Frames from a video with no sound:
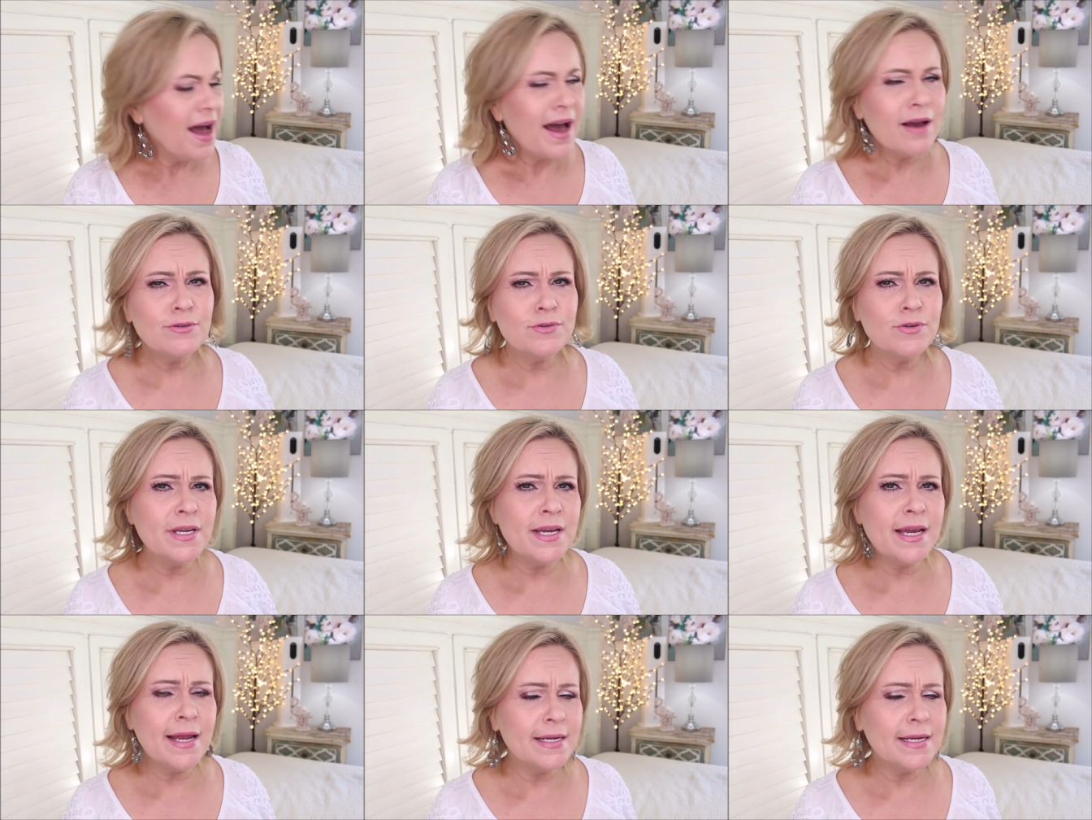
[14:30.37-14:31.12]
I was
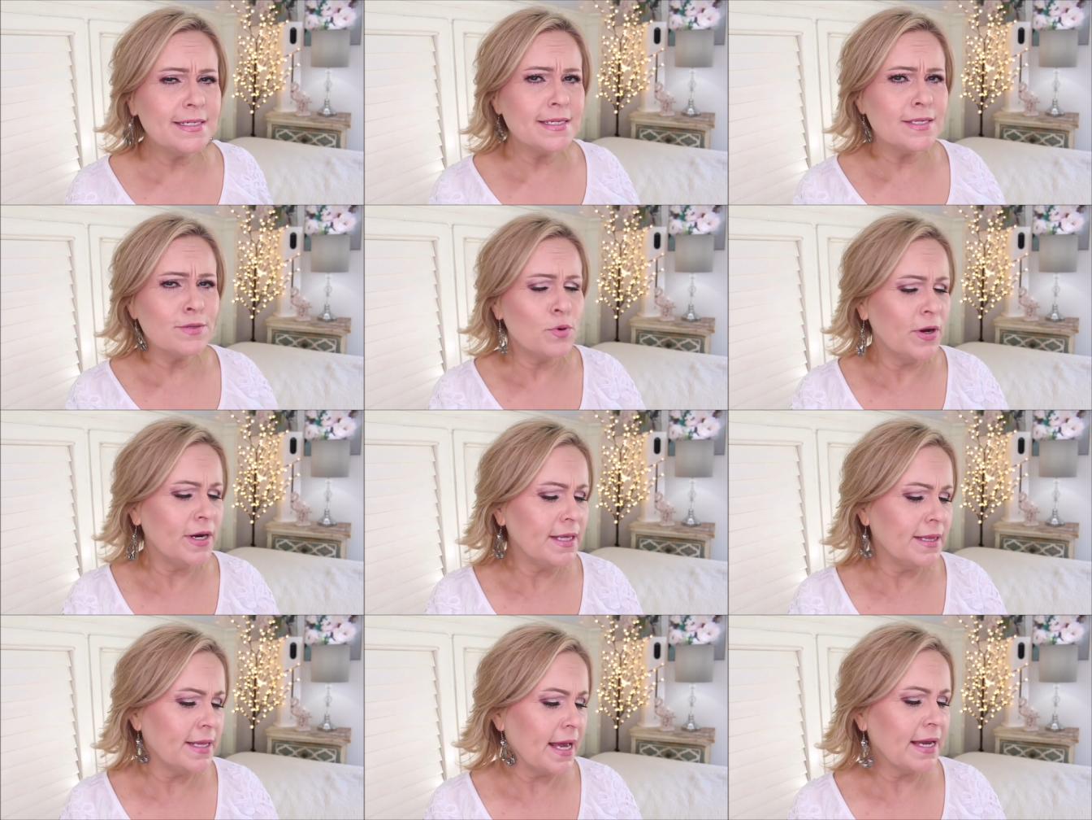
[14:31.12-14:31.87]
really kind of
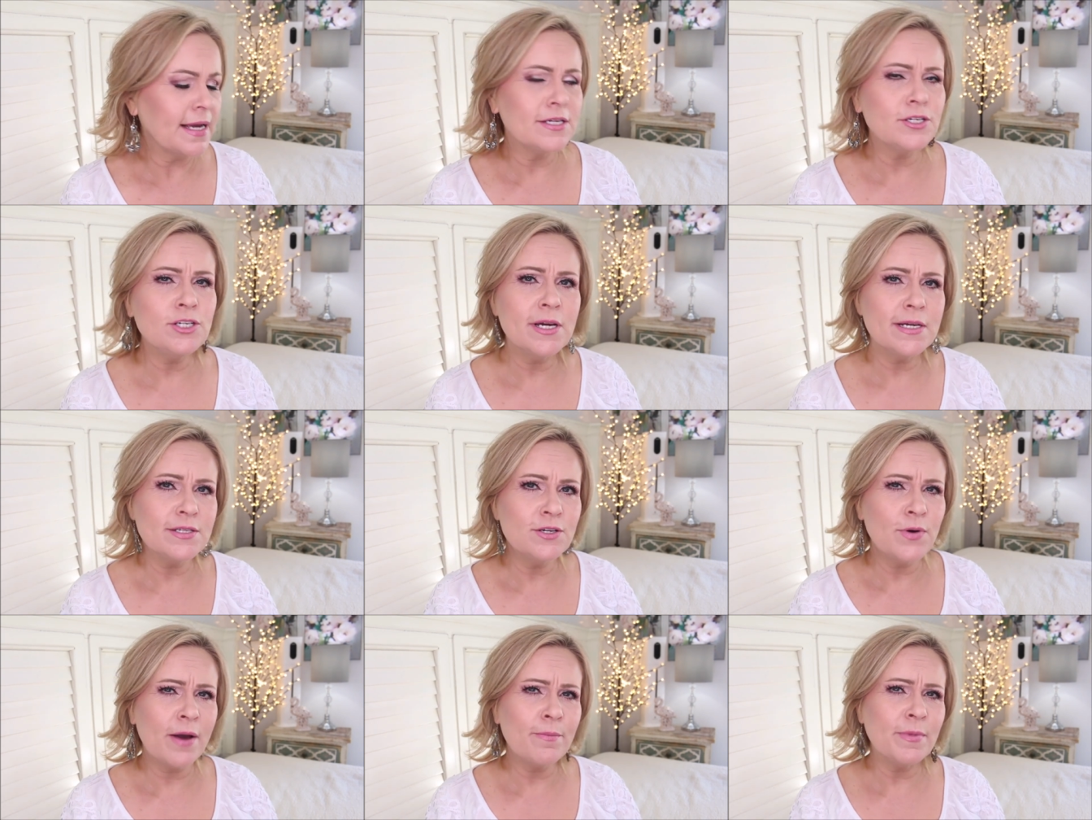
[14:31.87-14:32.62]
disappointed in that because you guys
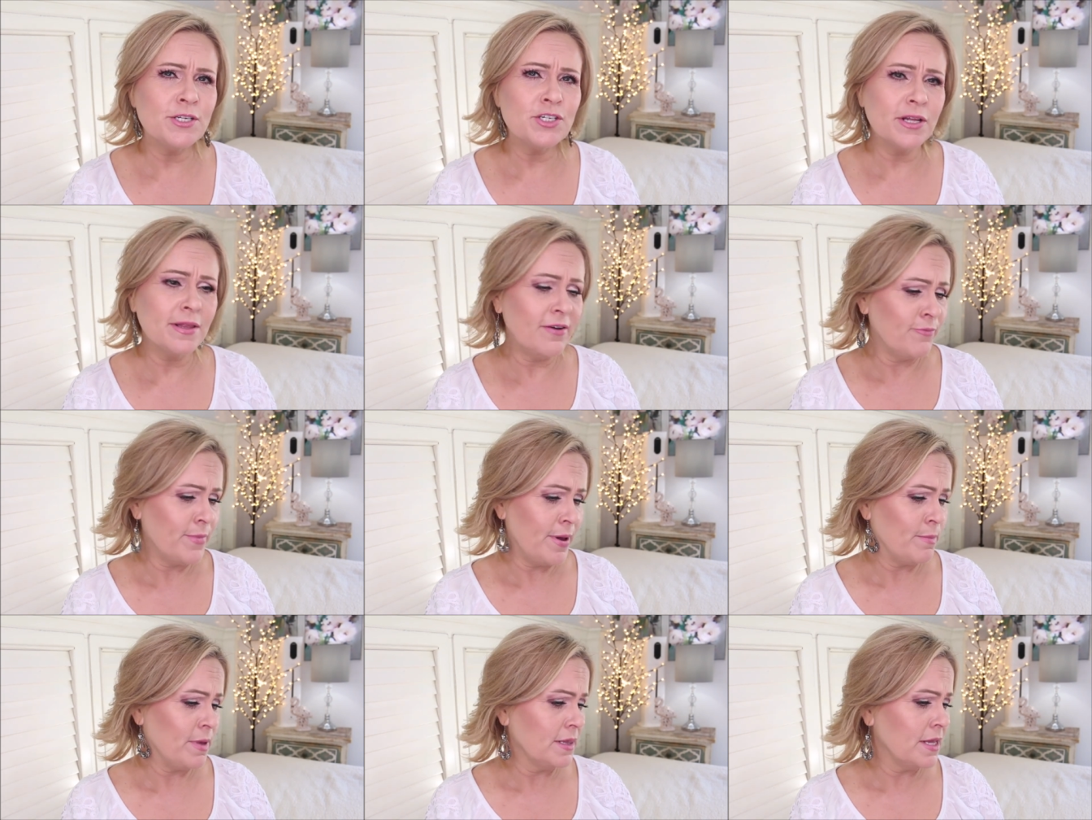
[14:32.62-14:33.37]
know how much I love
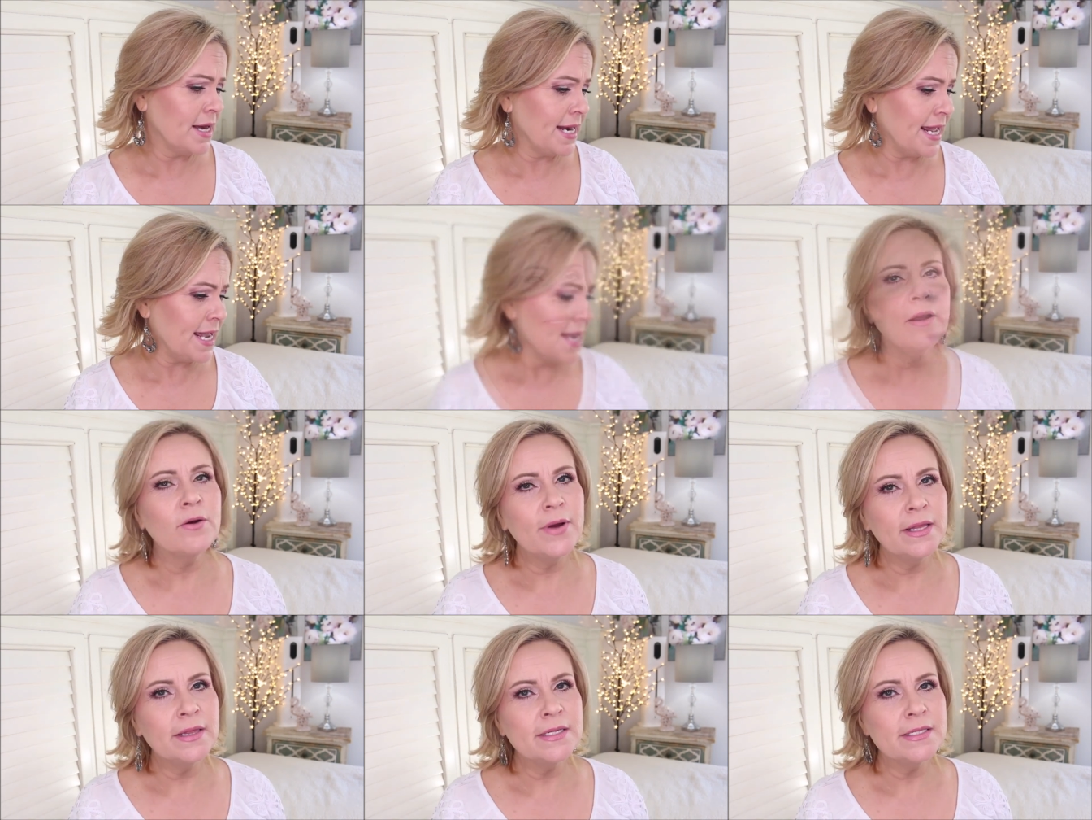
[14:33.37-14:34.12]
my Milani all
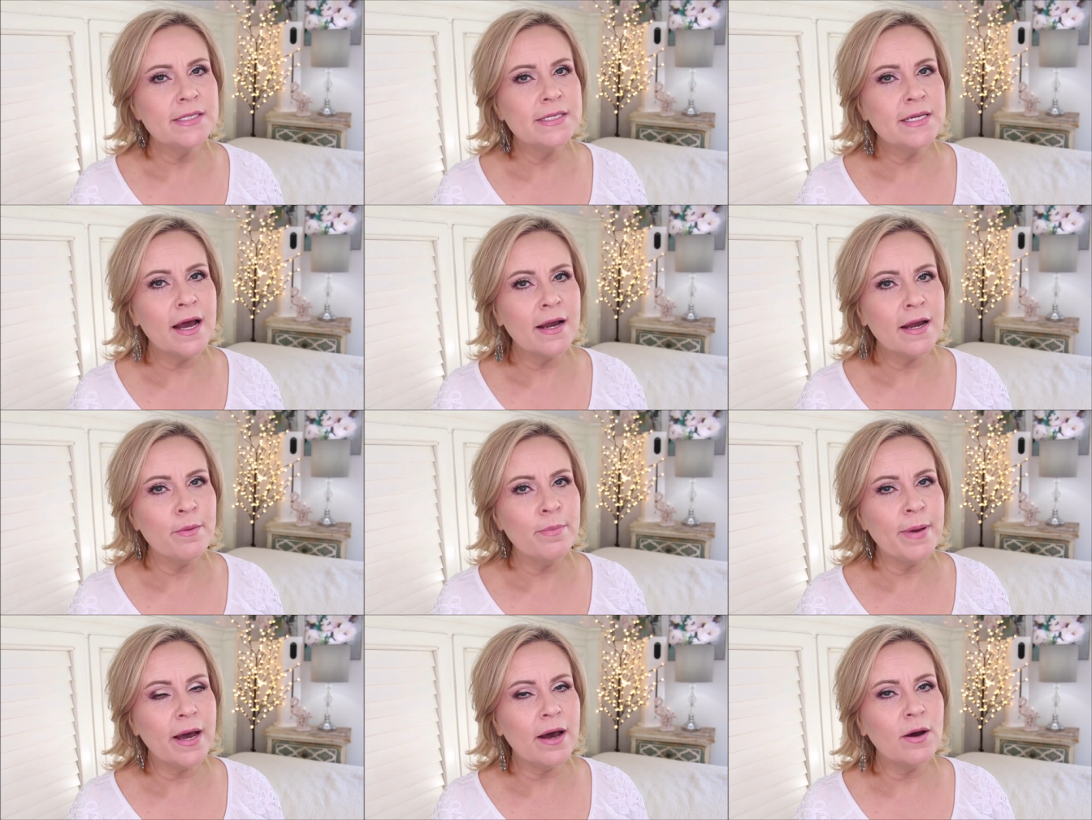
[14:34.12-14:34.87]
right let's talk
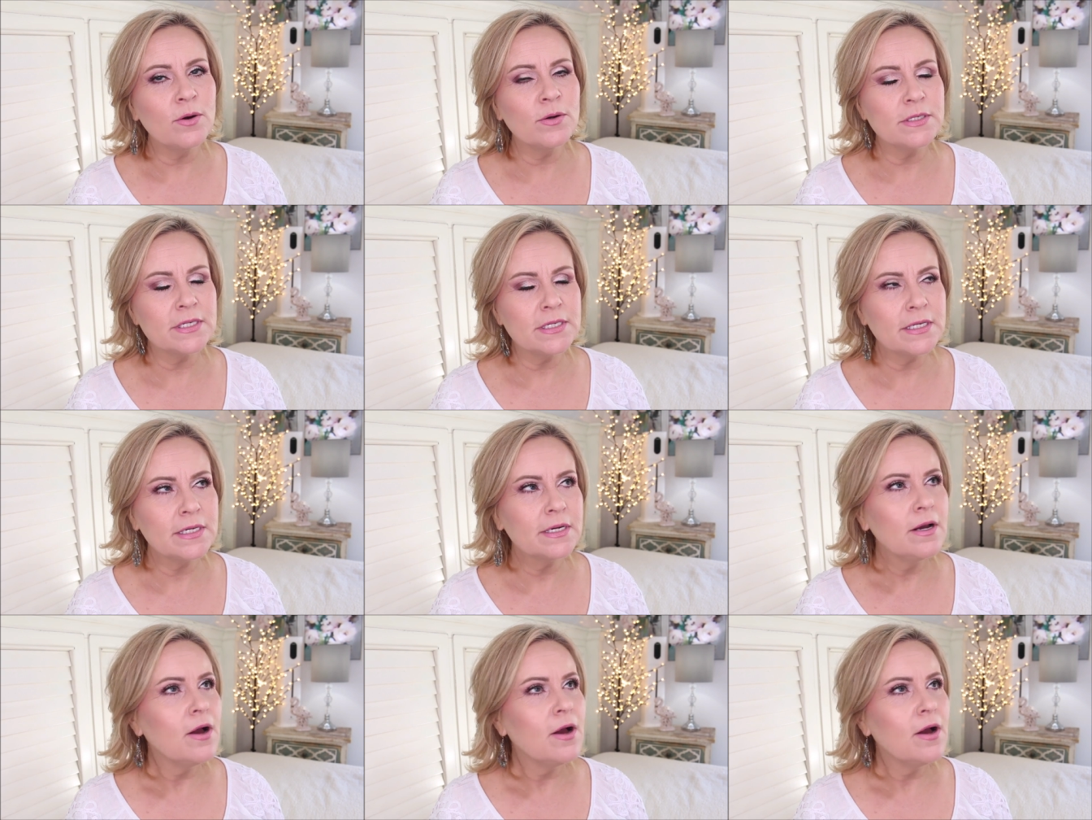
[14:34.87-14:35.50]
about